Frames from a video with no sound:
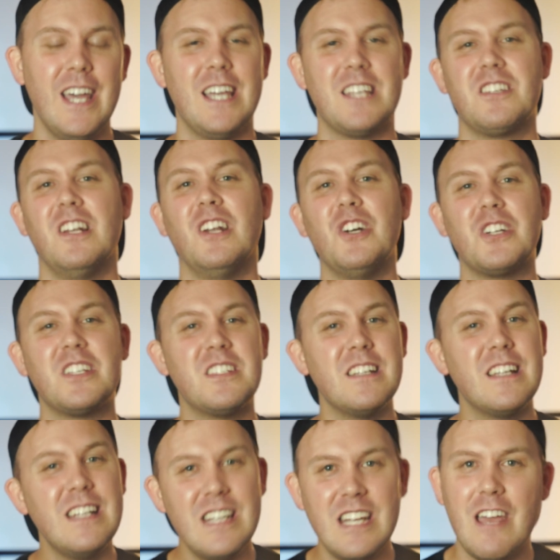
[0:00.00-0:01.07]
it's going to look
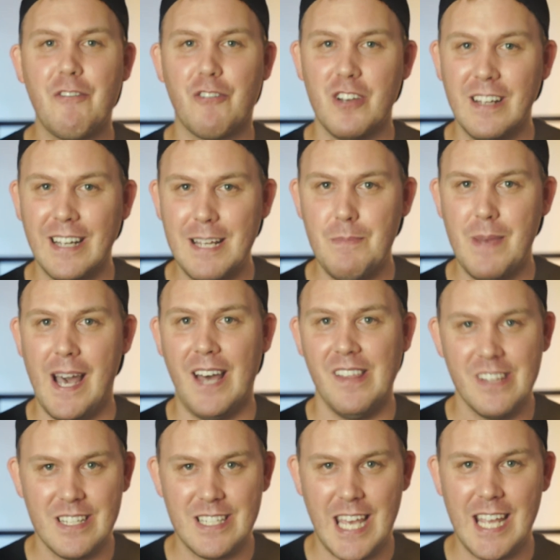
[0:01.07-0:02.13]
significantly better
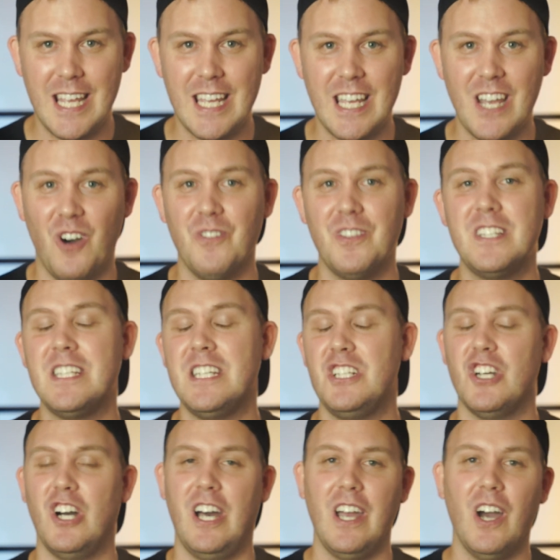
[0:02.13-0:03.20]
than taking it on the
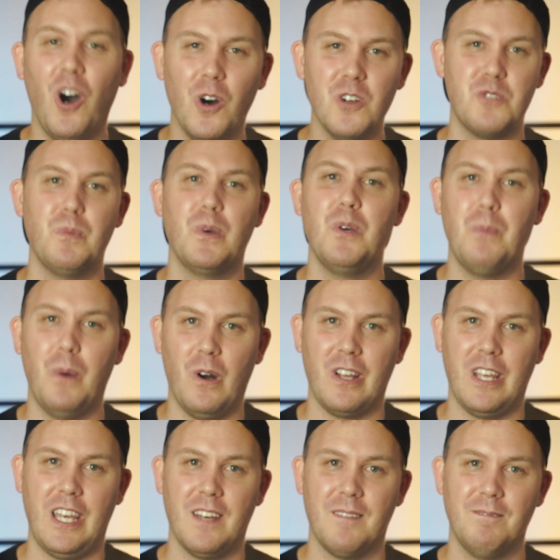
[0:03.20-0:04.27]
DJI OSMO
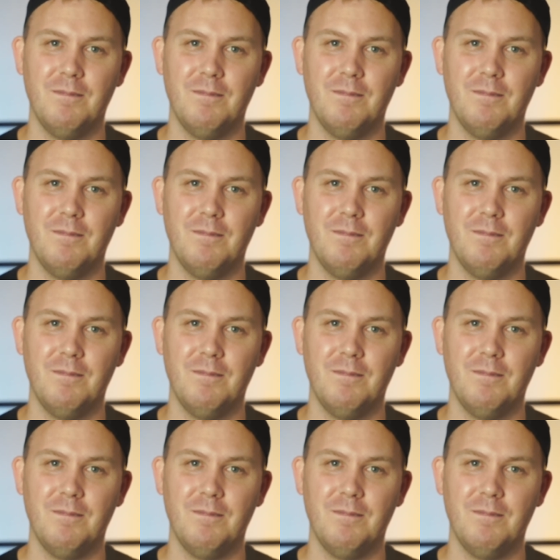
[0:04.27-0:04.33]
Pocket.